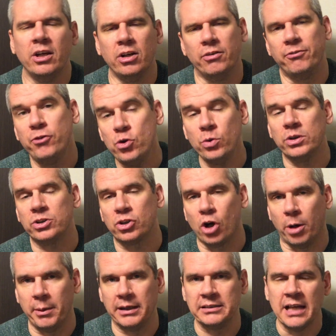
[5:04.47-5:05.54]
your viewers'
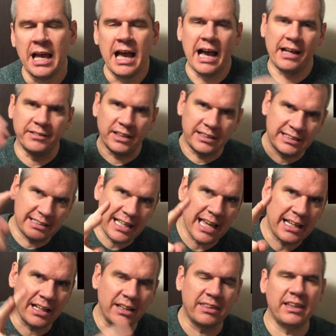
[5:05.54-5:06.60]
comments. And the
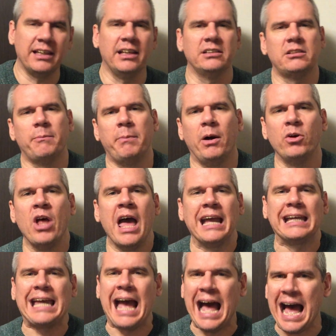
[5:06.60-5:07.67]
second thing is about
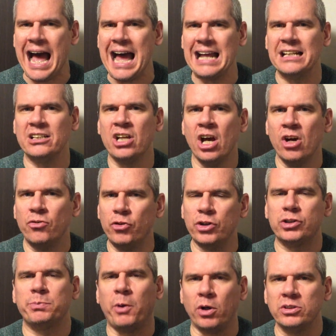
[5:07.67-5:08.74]
canned
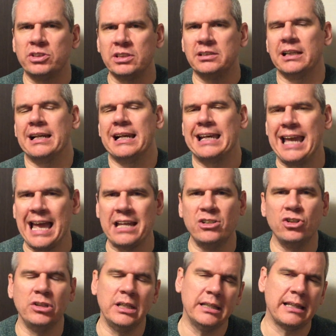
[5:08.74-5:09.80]
responses. And again,
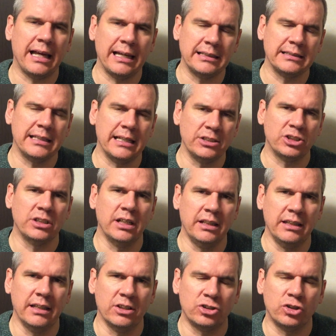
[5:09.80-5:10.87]
you need that extension
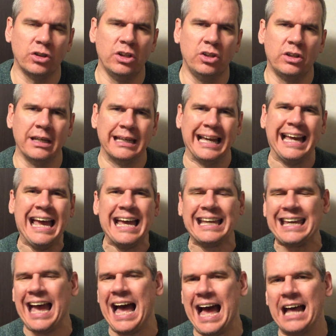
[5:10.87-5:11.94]
in there so that you can get
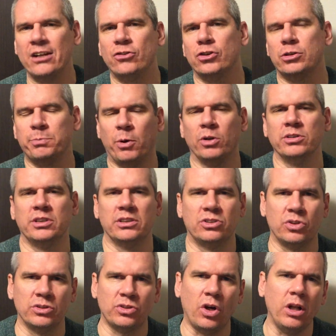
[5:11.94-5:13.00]
canned responses.
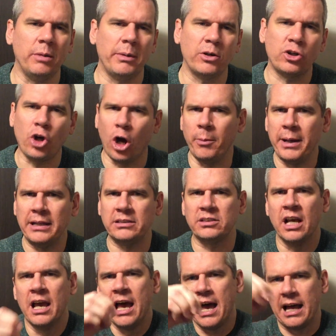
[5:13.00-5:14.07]
So it's all about comments
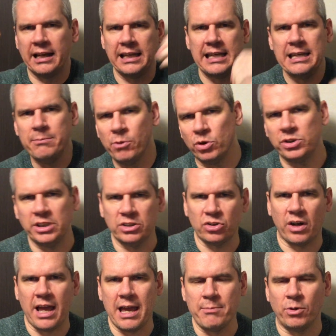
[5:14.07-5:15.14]
and emojis
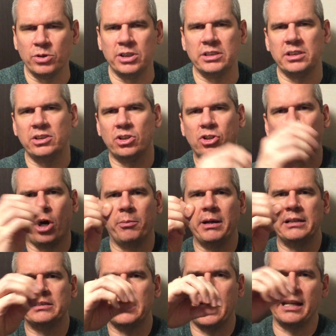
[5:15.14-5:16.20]
or emojis in your
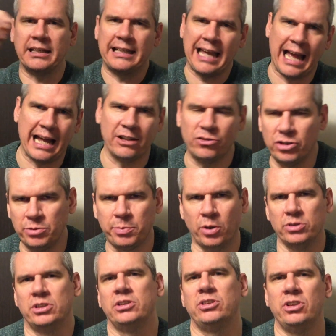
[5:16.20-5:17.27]
comments and canned
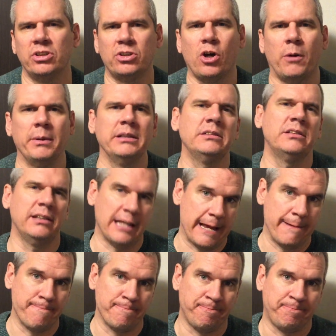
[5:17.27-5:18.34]
responses to your comments today.